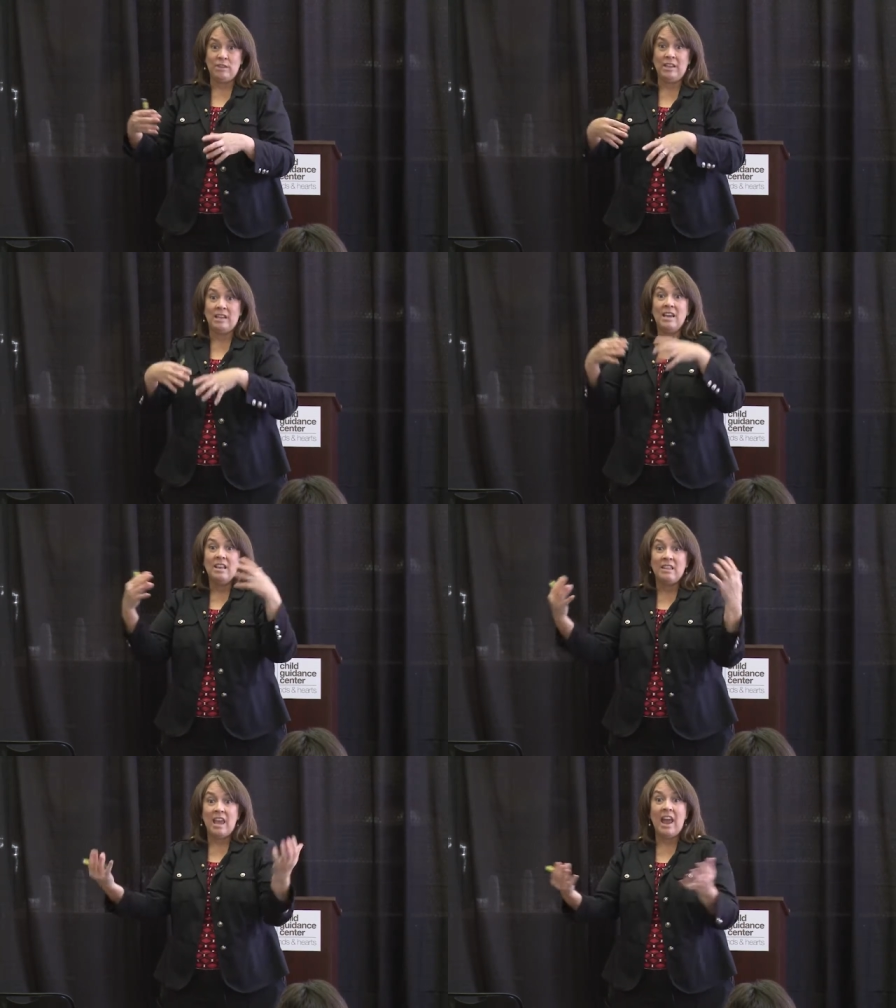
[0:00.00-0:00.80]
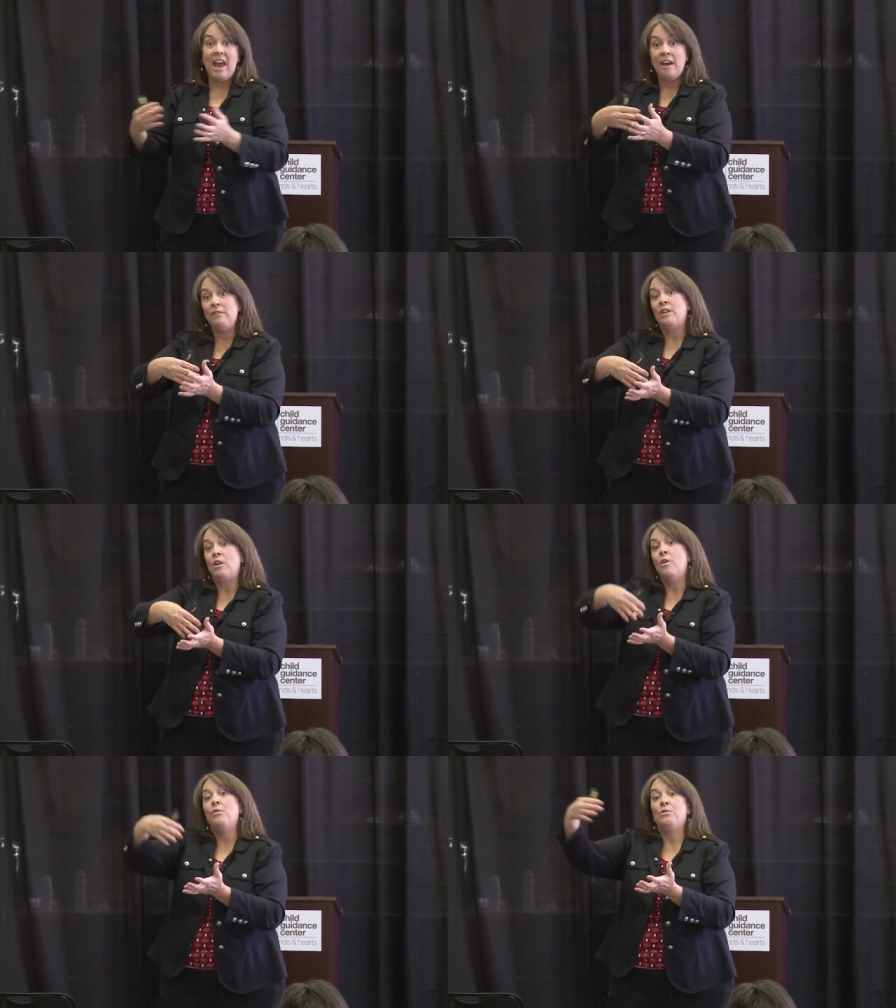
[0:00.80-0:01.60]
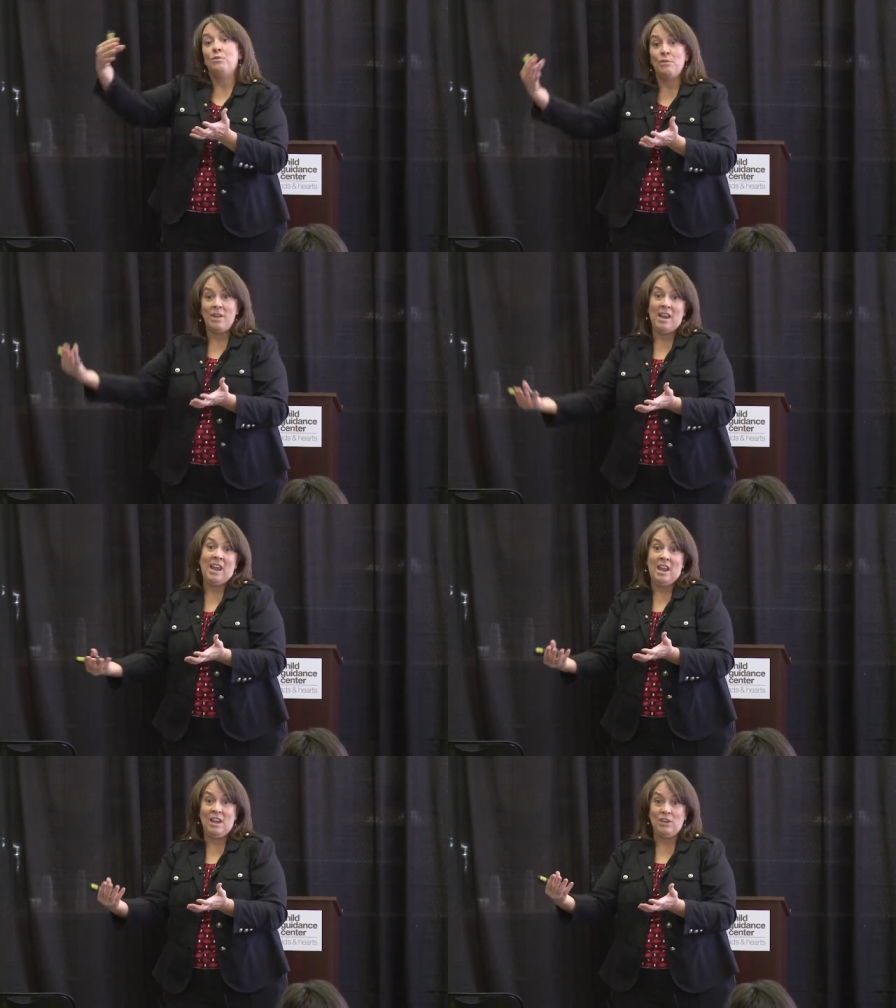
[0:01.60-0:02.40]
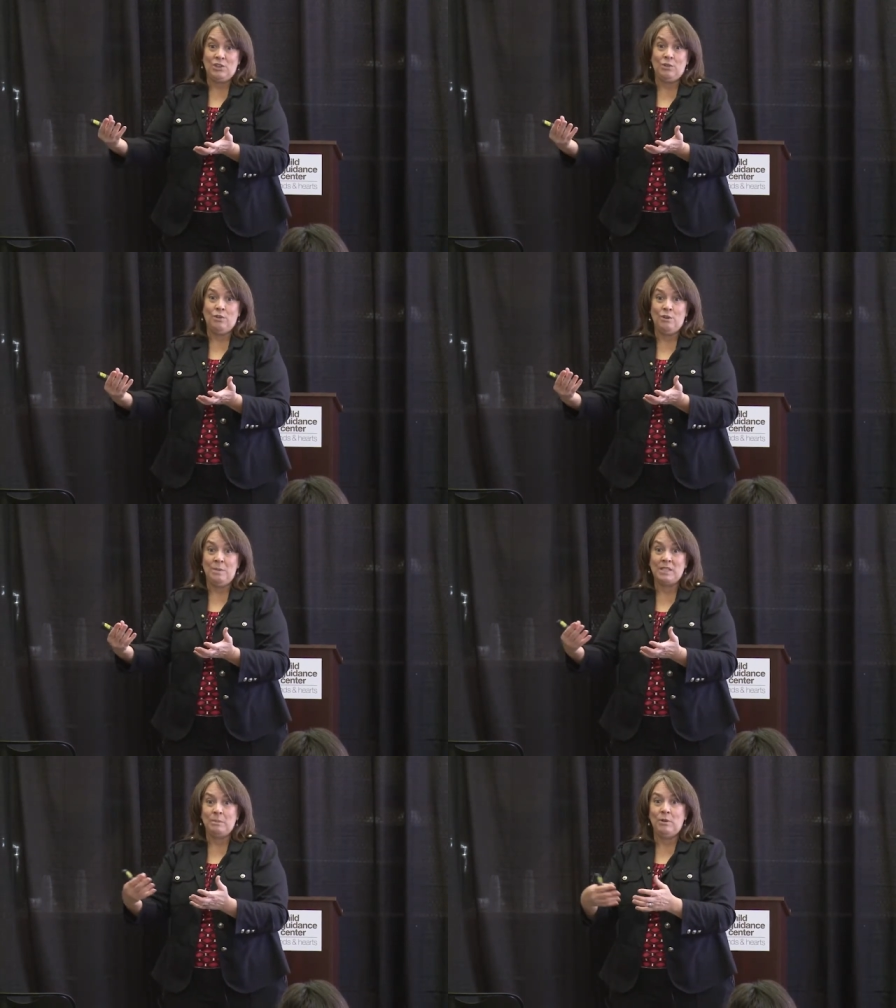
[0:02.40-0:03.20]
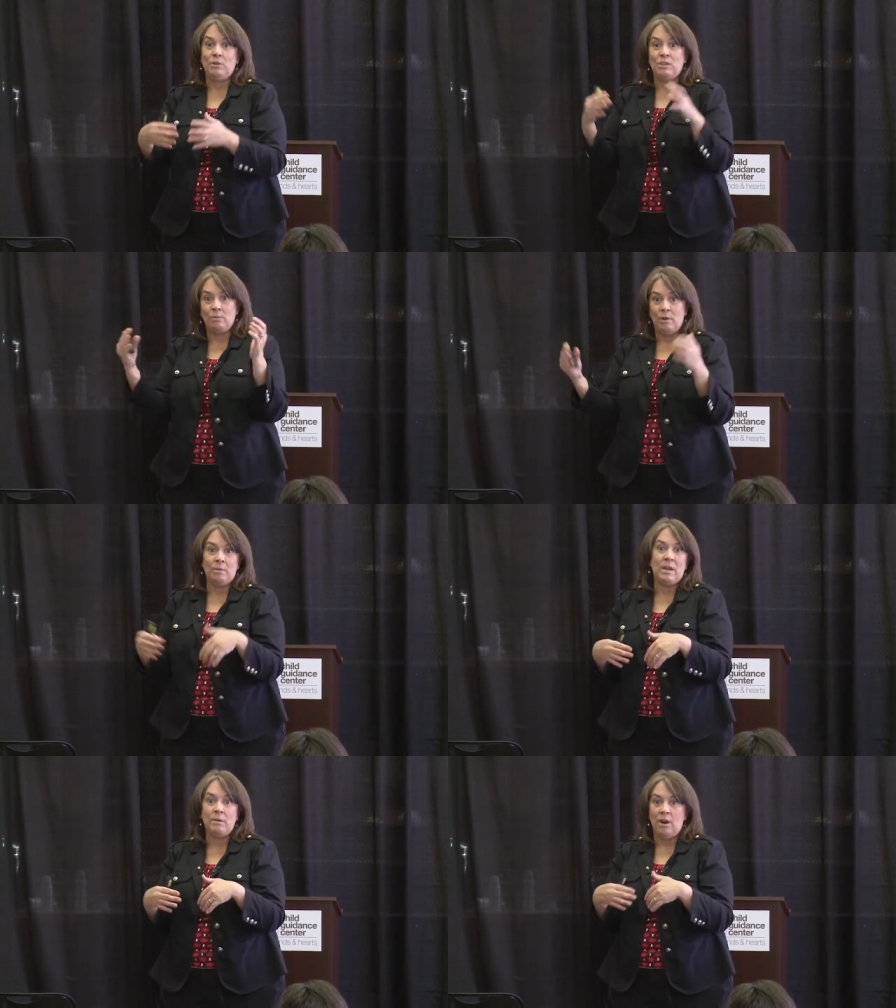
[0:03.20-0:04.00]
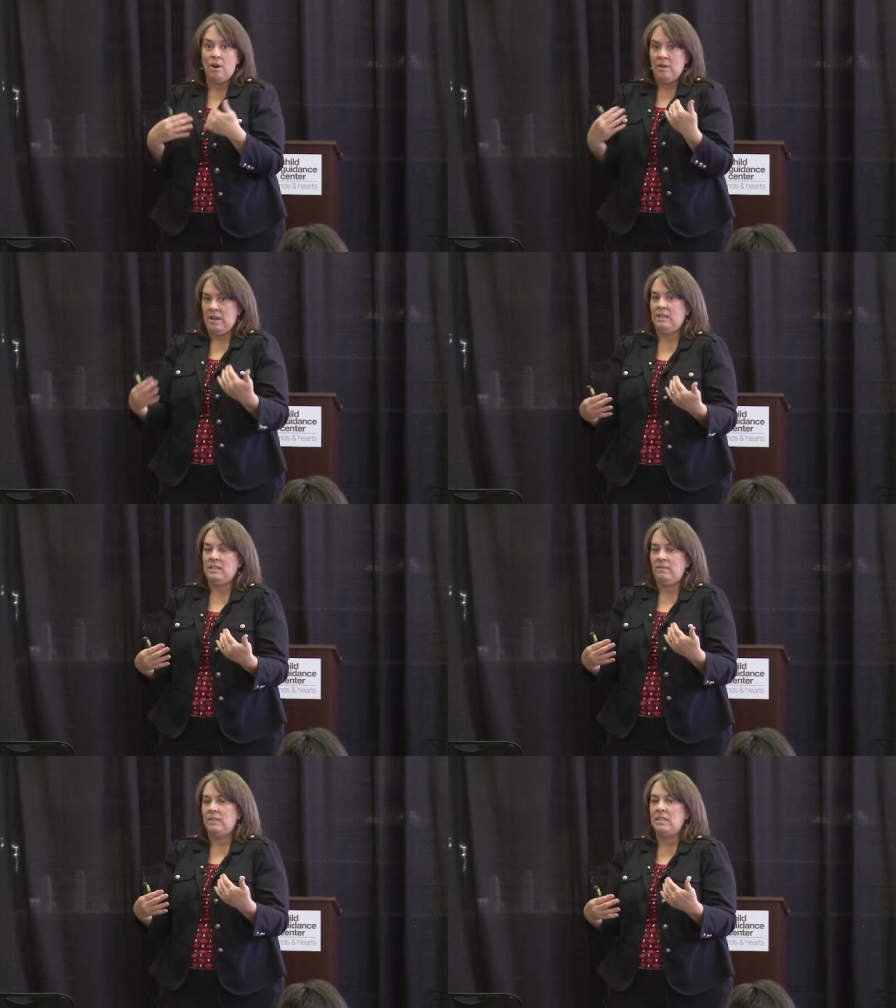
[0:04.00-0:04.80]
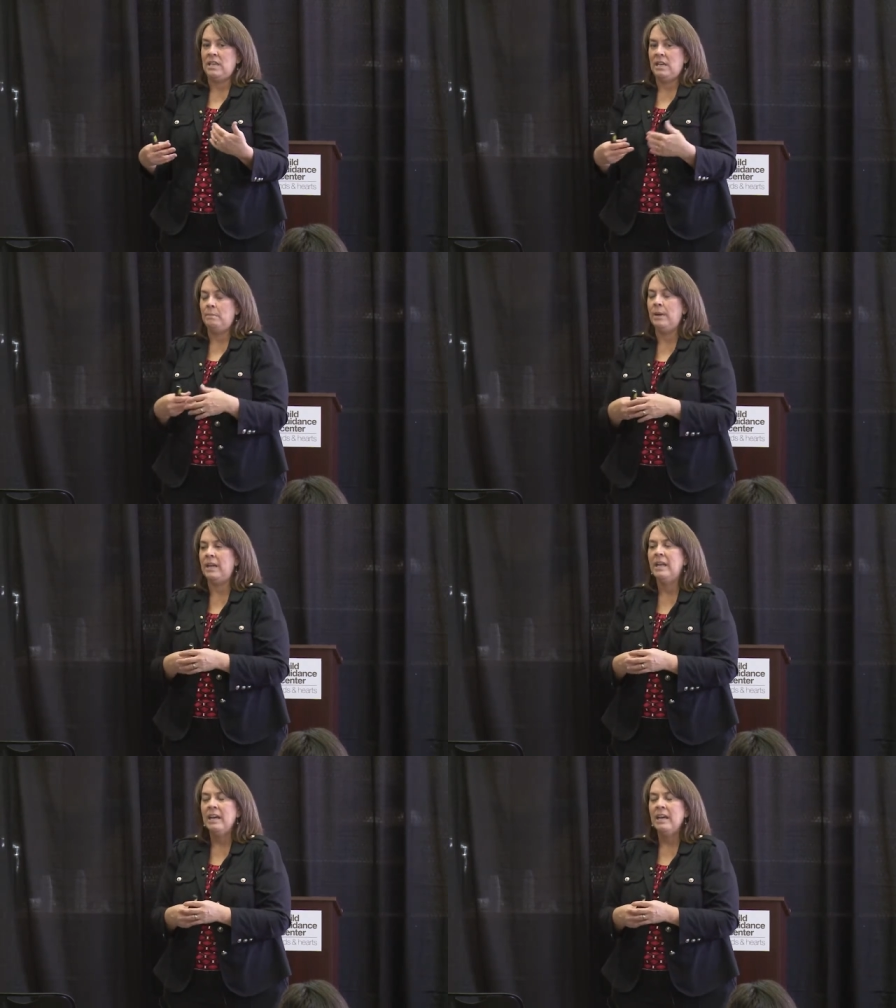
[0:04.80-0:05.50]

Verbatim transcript: So like they have it go through that age group as opposed to where we are at at seventeen. But